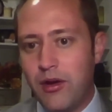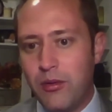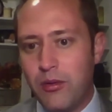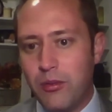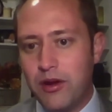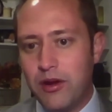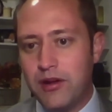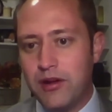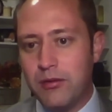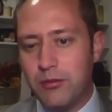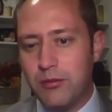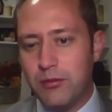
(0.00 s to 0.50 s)

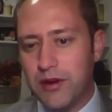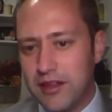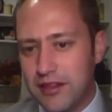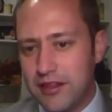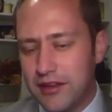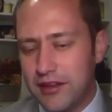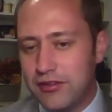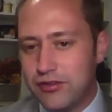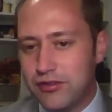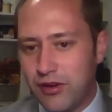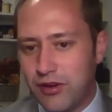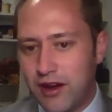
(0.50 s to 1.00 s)
What it
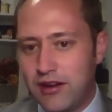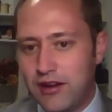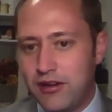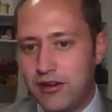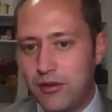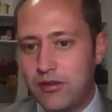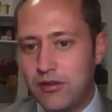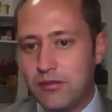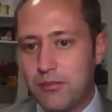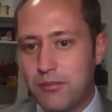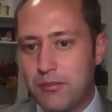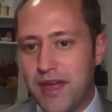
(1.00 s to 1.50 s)
really is trying to
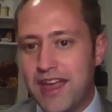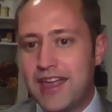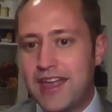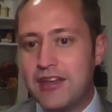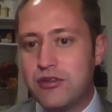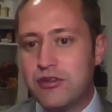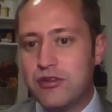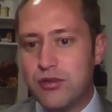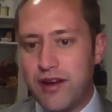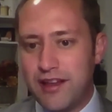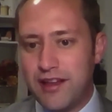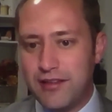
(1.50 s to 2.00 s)
do is make
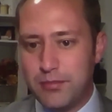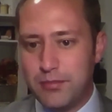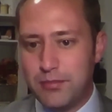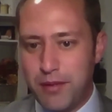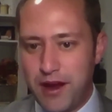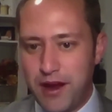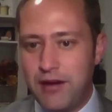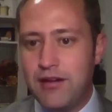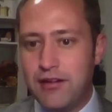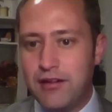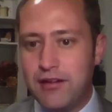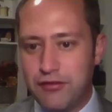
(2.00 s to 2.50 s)
it
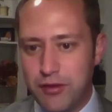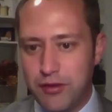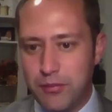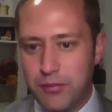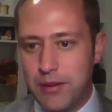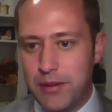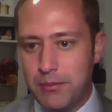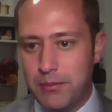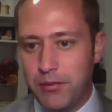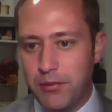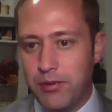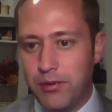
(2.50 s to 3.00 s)
transparent for
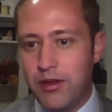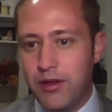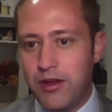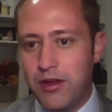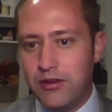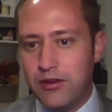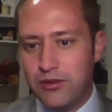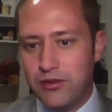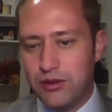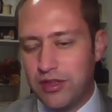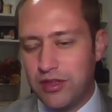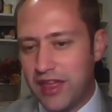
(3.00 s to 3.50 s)
people.
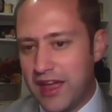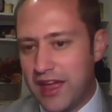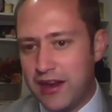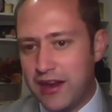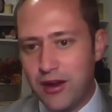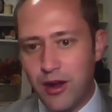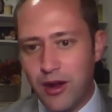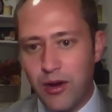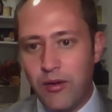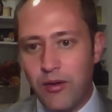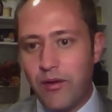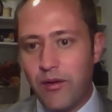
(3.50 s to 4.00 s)
So they
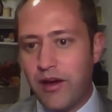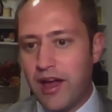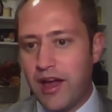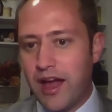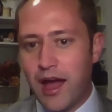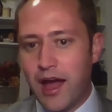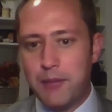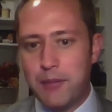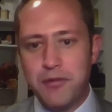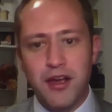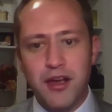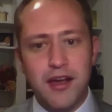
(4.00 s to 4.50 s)
know
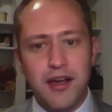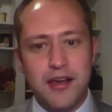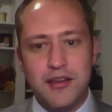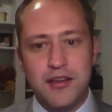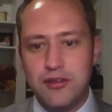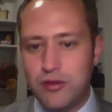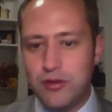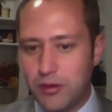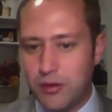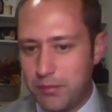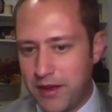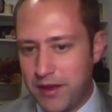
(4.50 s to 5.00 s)
I'm talking
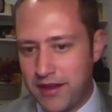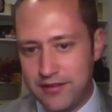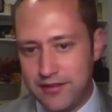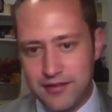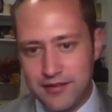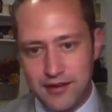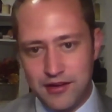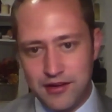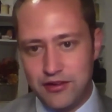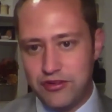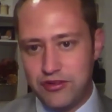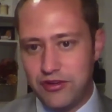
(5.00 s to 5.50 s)
to a paid
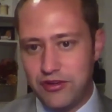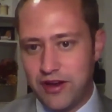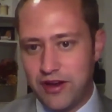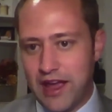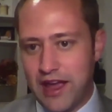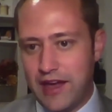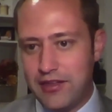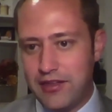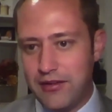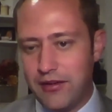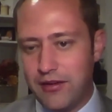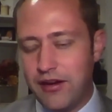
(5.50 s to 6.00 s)
signature
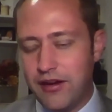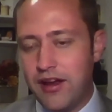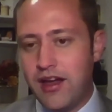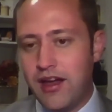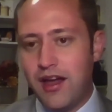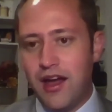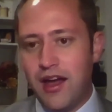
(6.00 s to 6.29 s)
gatherer.